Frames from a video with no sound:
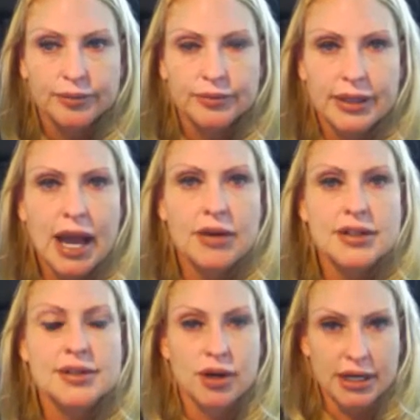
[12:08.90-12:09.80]
Now is
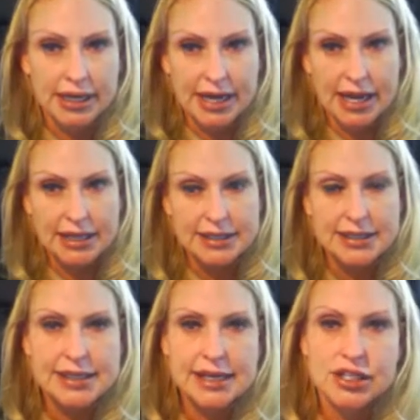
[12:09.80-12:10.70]
the market analysis
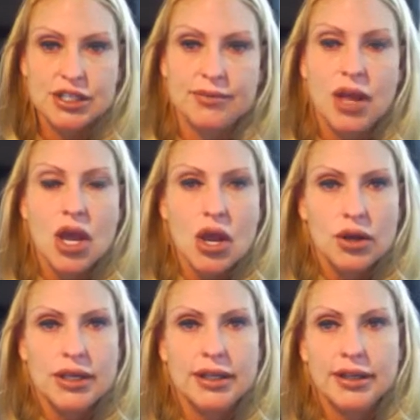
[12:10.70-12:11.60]
section,
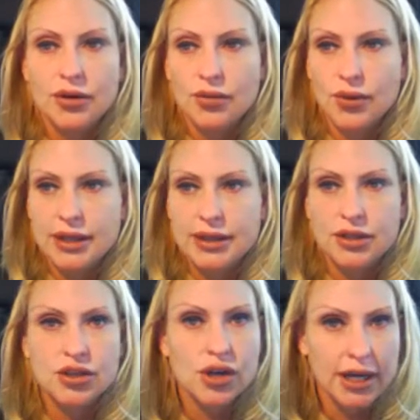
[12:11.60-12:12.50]
dealing with
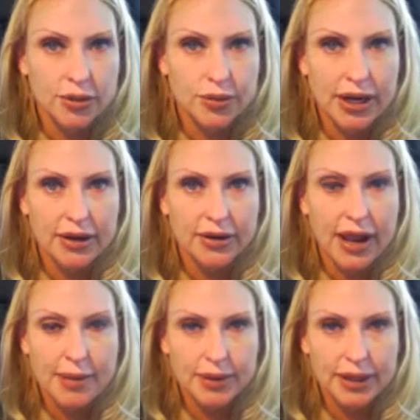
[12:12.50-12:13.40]
training your brain
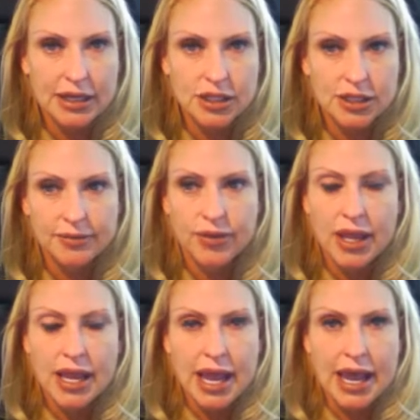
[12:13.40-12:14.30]
application.
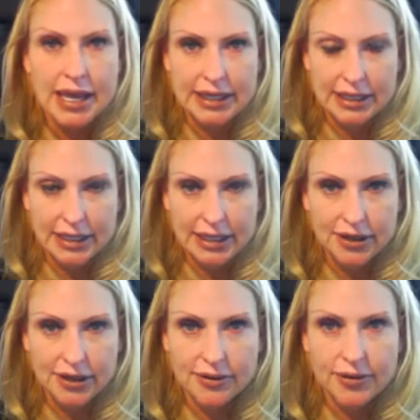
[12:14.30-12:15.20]
And in
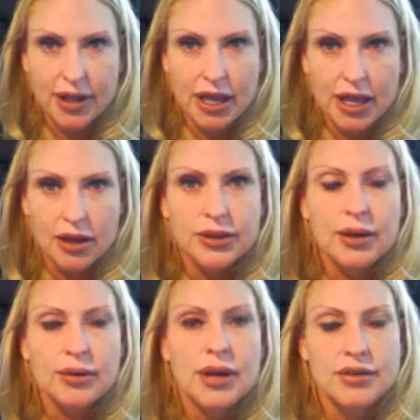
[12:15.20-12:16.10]
here, they
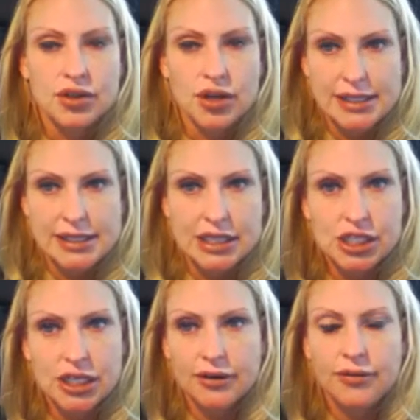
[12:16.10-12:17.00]
would have a
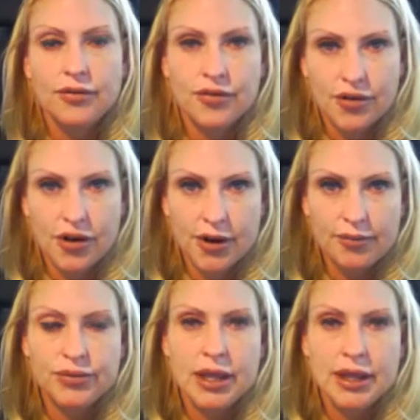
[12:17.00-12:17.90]
transition from
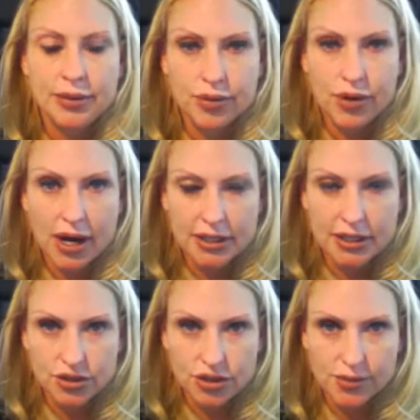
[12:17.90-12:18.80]
the product
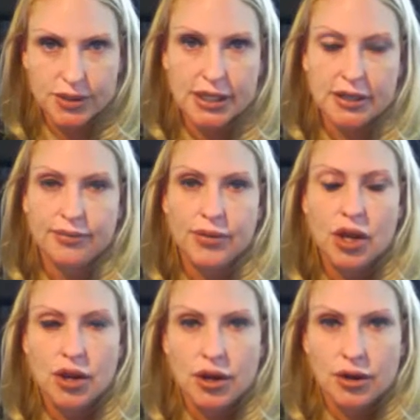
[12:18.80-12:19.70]
description
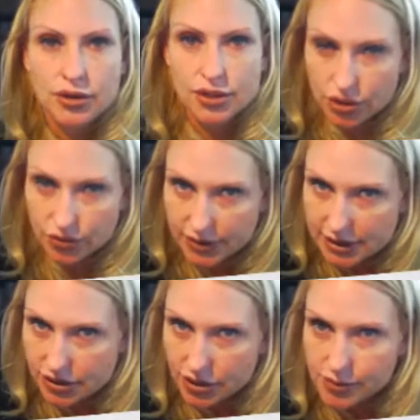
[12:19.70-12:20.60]
or service
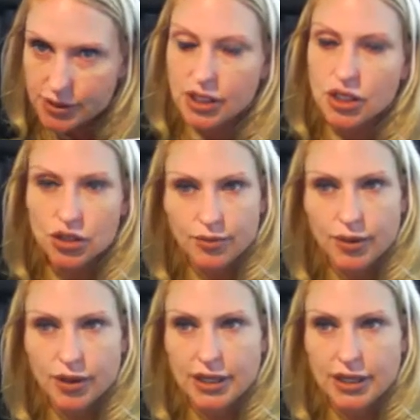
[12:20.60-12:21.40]
description to the market